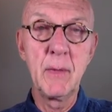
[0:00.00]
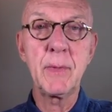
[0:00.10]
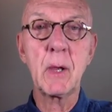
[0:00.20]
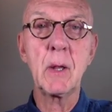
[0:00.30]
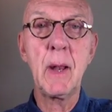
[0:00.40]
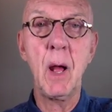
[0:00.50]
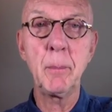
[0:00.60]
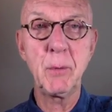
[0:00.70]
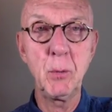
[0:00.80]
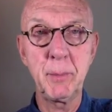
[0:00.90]
that could
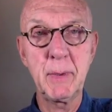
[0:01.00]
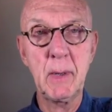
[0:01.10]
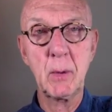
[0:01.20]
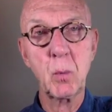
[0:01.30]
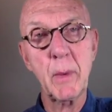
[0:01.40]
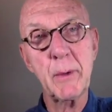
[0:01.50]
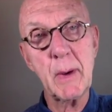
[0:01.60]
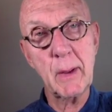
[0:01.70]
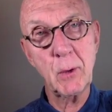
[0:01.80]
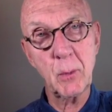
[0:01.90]
help you predict whether or
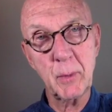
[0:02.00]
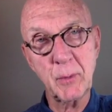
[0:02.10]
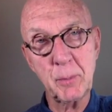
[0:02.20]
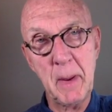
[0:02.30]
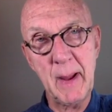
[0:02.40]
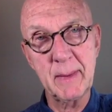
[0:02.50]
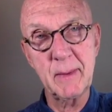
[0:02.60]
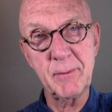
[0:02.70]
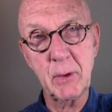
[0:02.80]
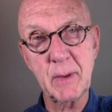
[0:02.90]
not you'll respond
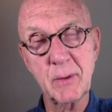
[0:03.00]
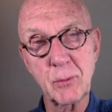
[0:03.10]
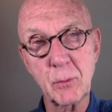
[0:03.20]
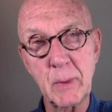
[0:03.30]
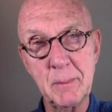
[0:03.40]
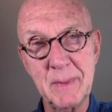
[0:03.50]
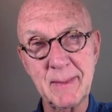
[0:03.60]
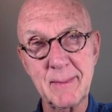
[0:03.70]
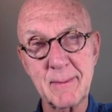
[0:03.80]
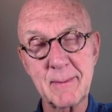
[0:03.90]
to various
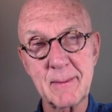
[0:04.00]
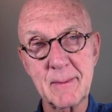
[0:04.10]
treatments?